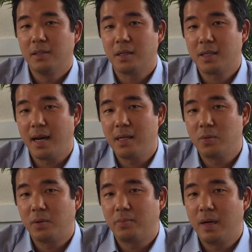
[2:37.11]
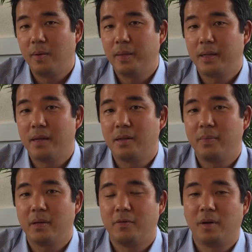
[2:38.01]
Such guidance will probably either
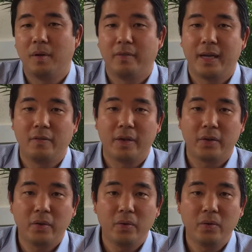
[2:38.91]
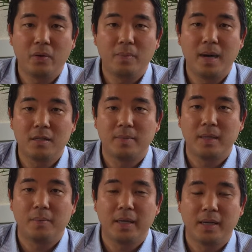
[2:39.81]
be in the form of an FAQ or
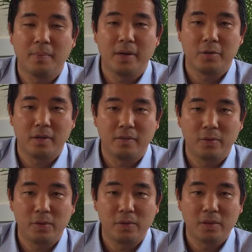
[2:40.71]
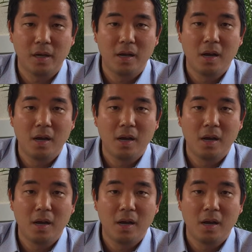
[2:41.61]
possibly updated administrative rules.